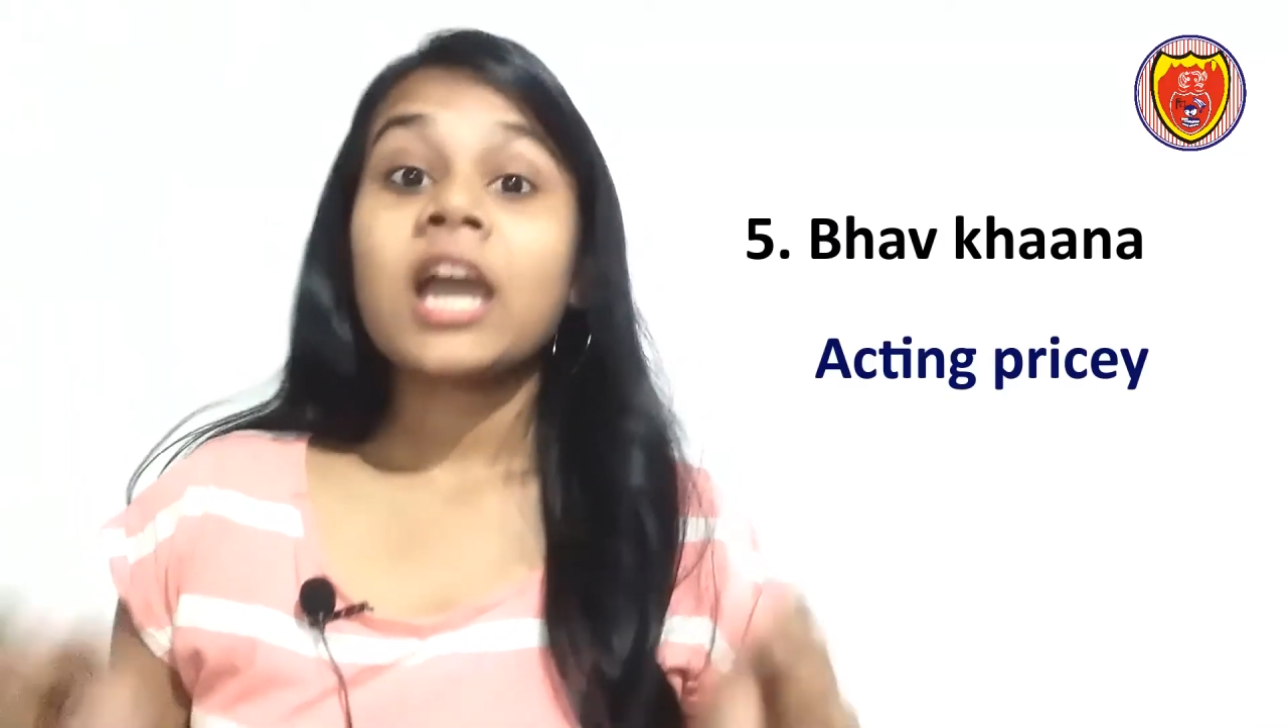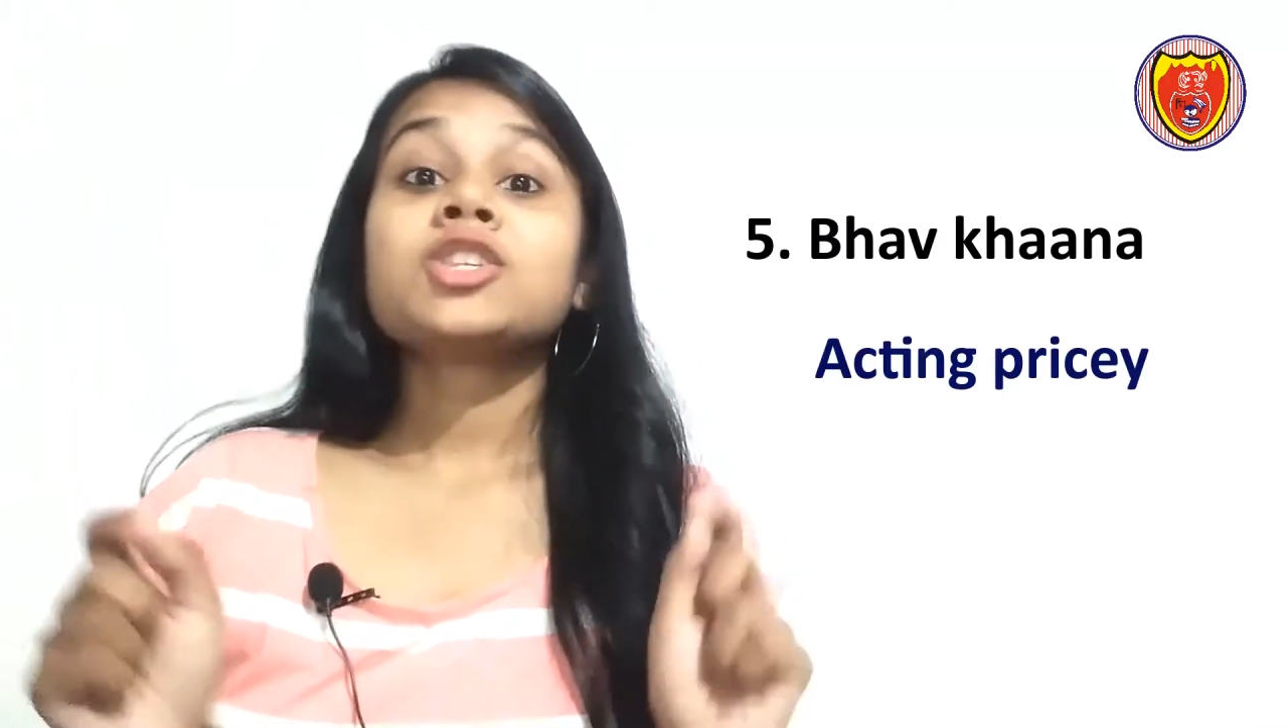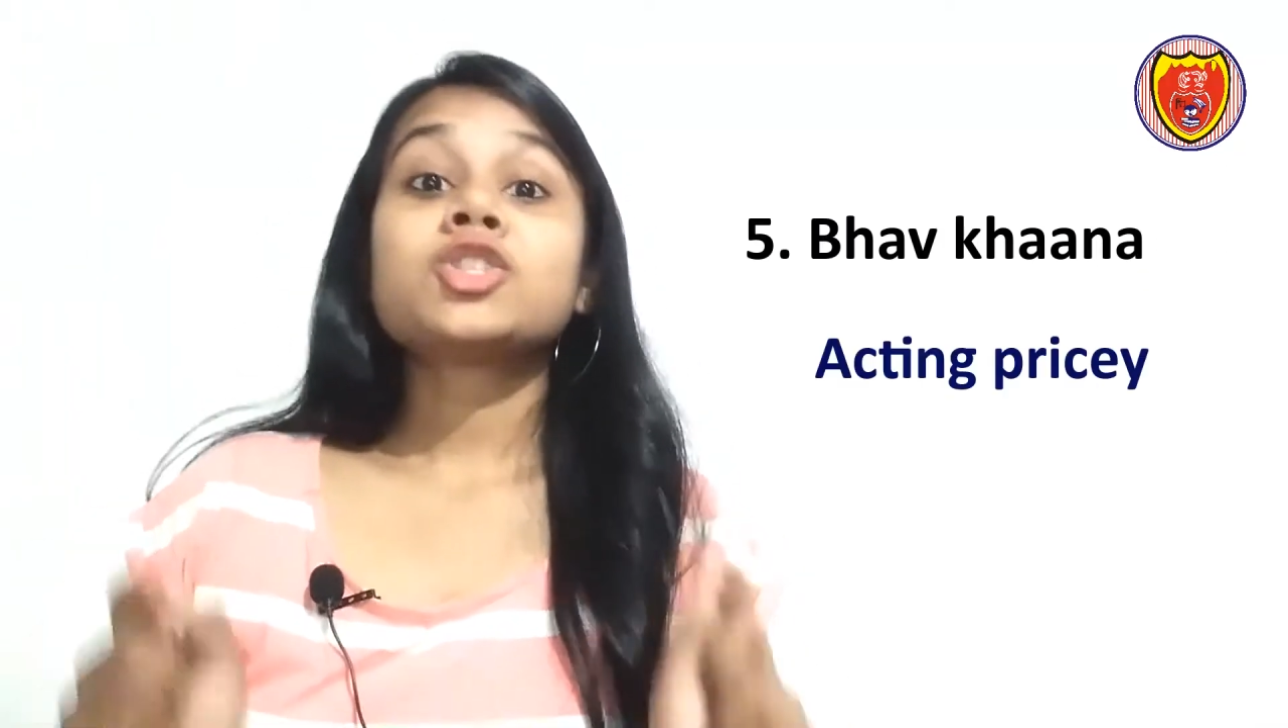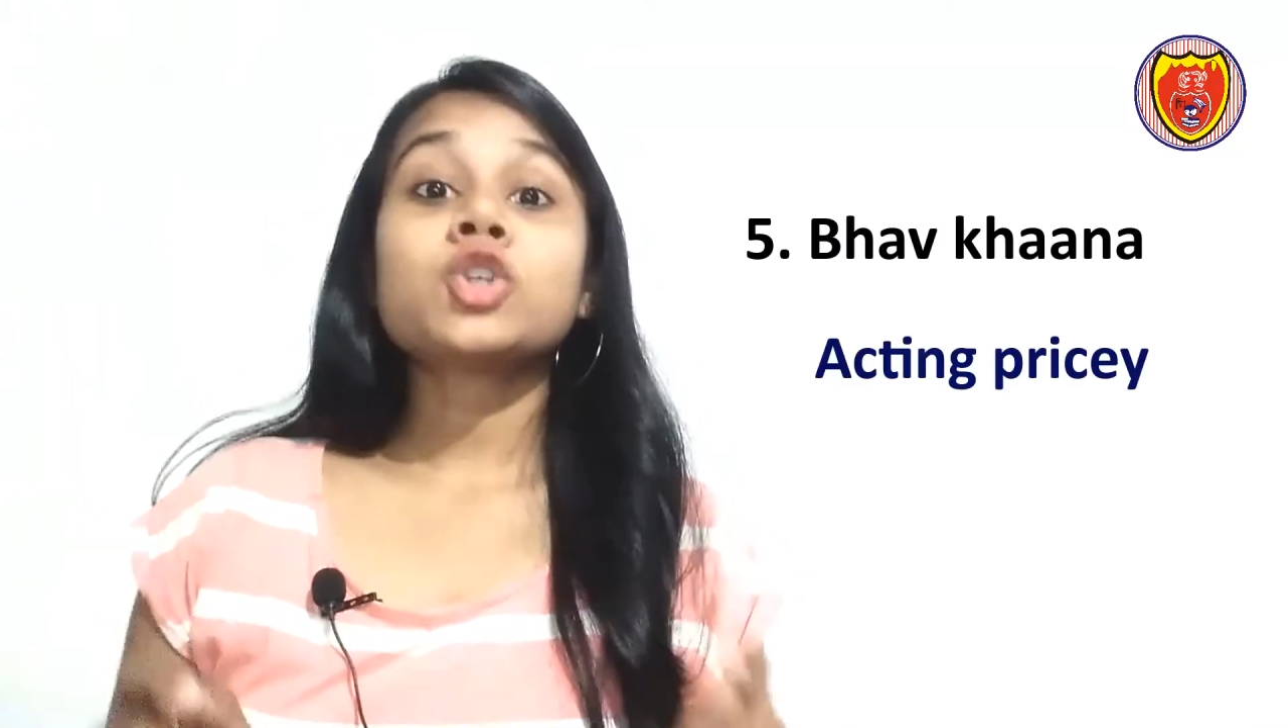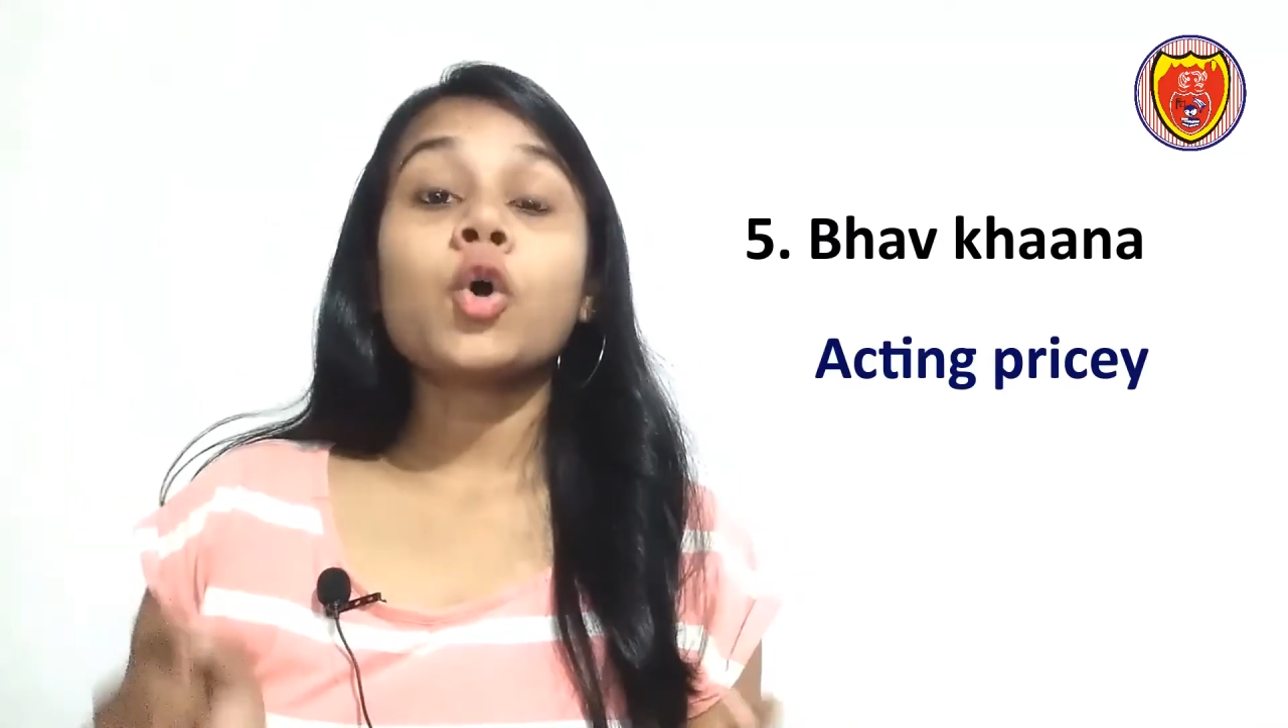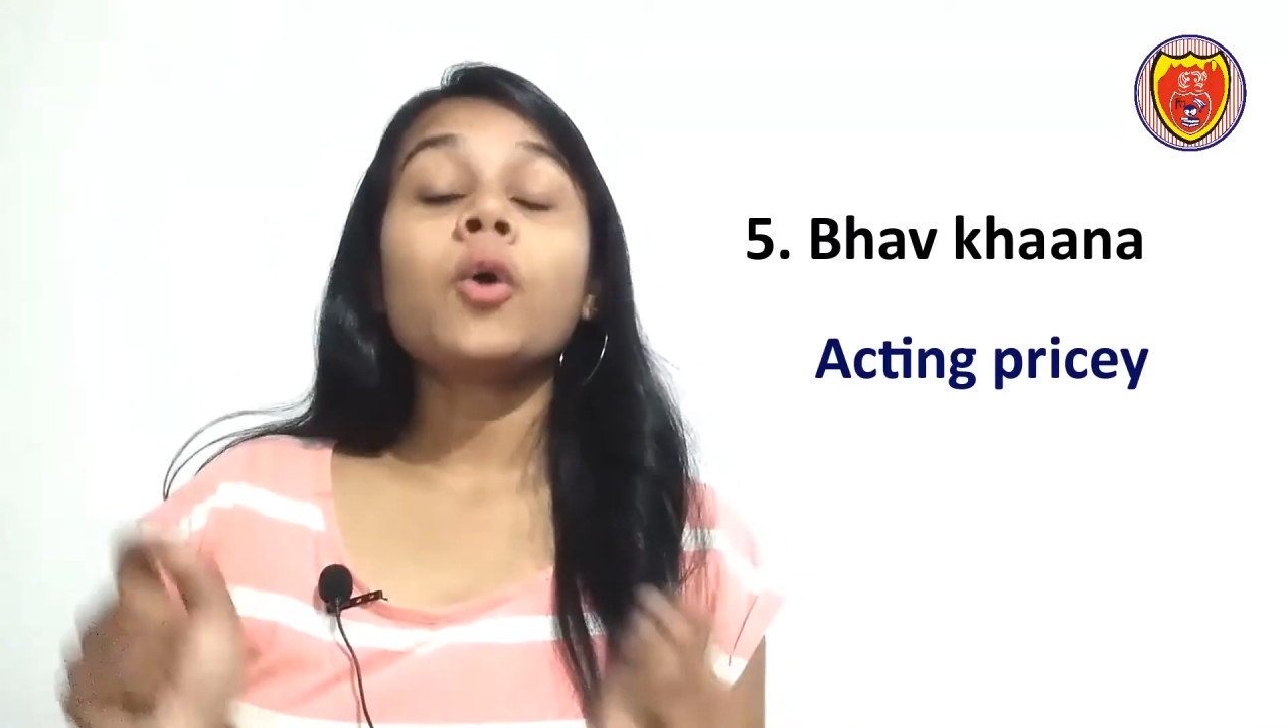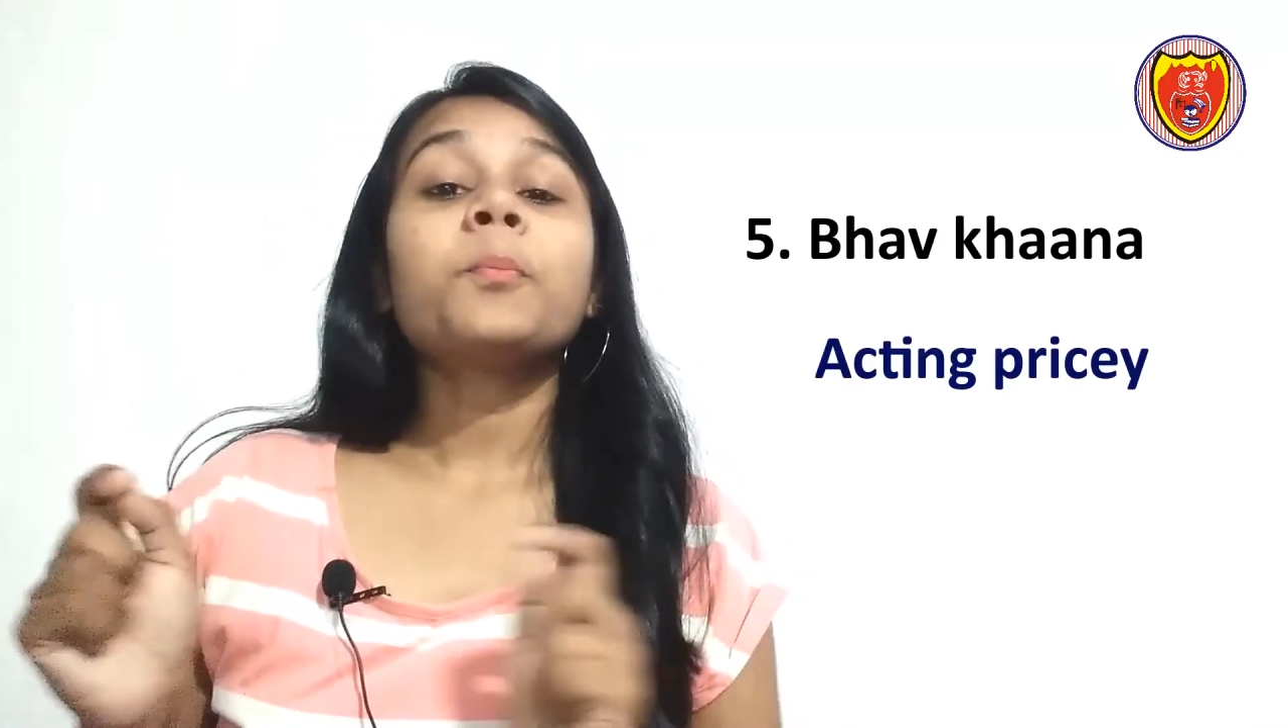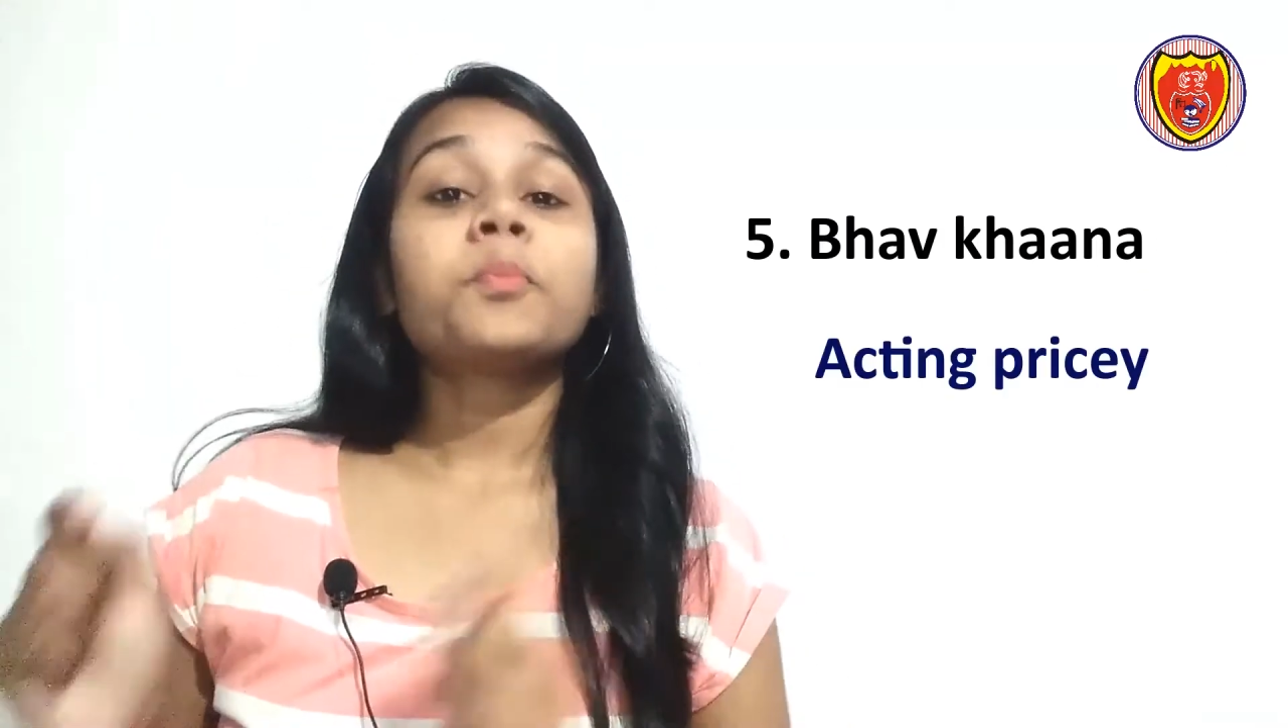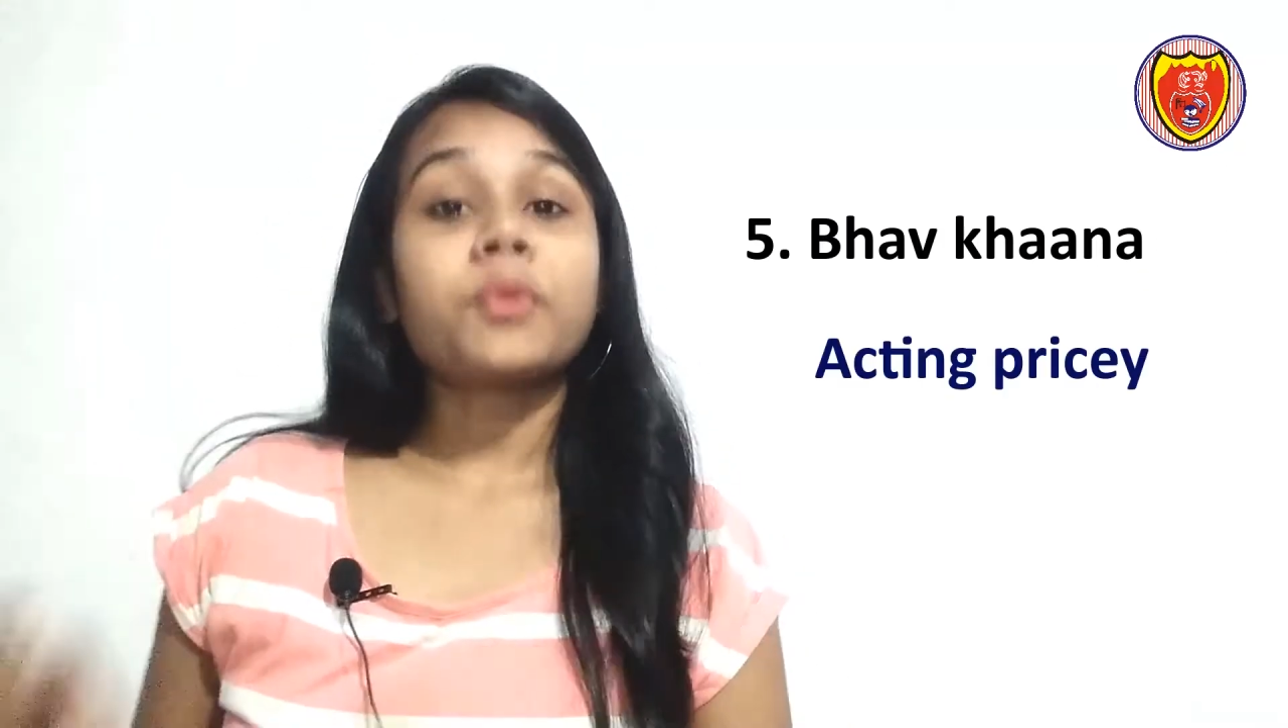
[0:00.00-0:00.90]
So